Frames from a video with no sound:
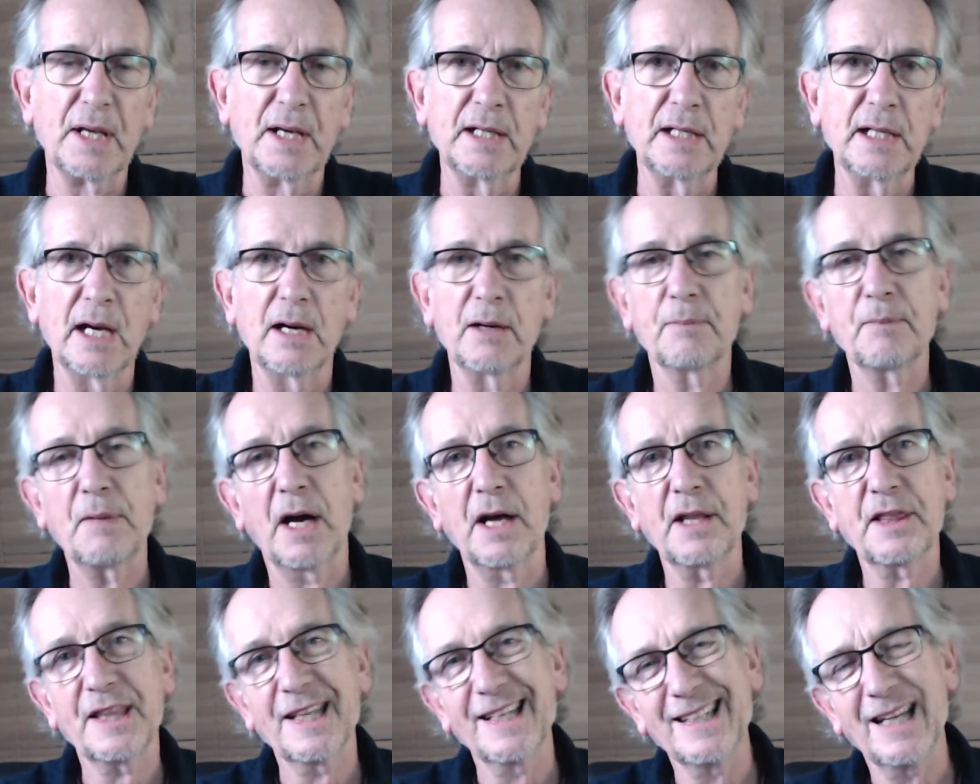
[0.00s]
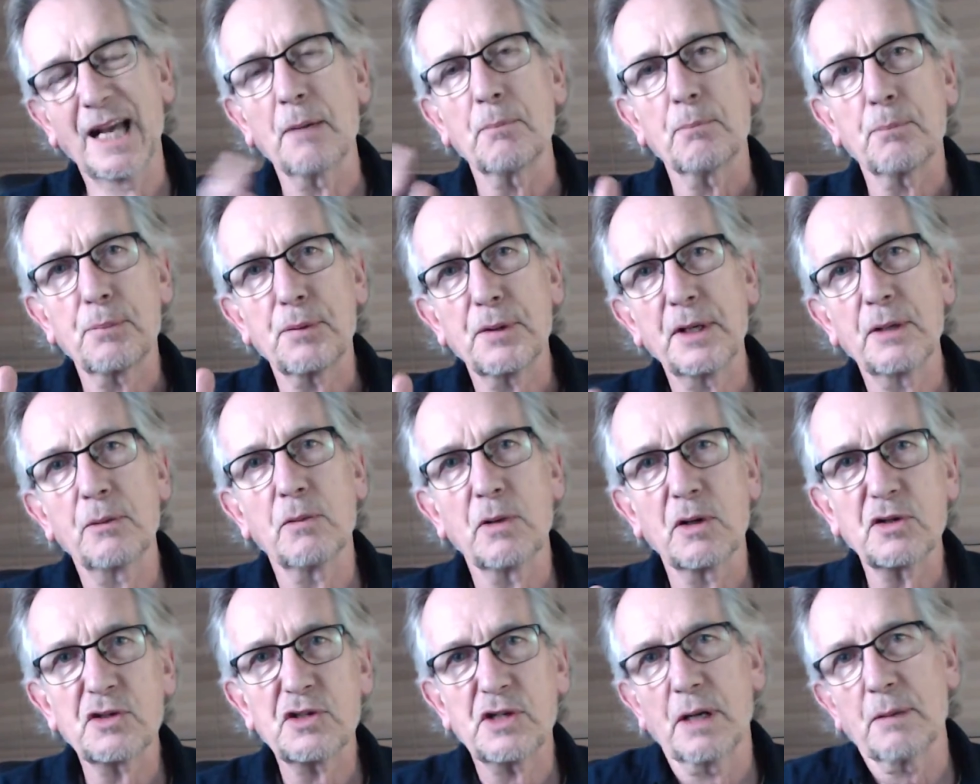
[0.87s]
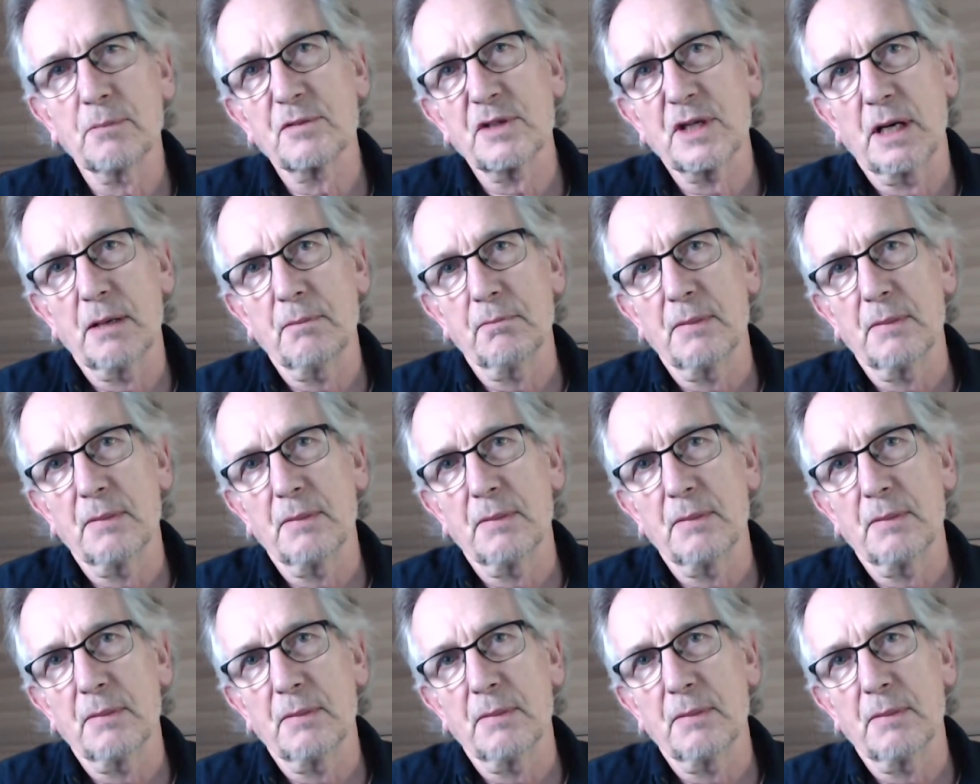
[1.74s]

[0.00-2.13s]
Now, I think that pretty well sums up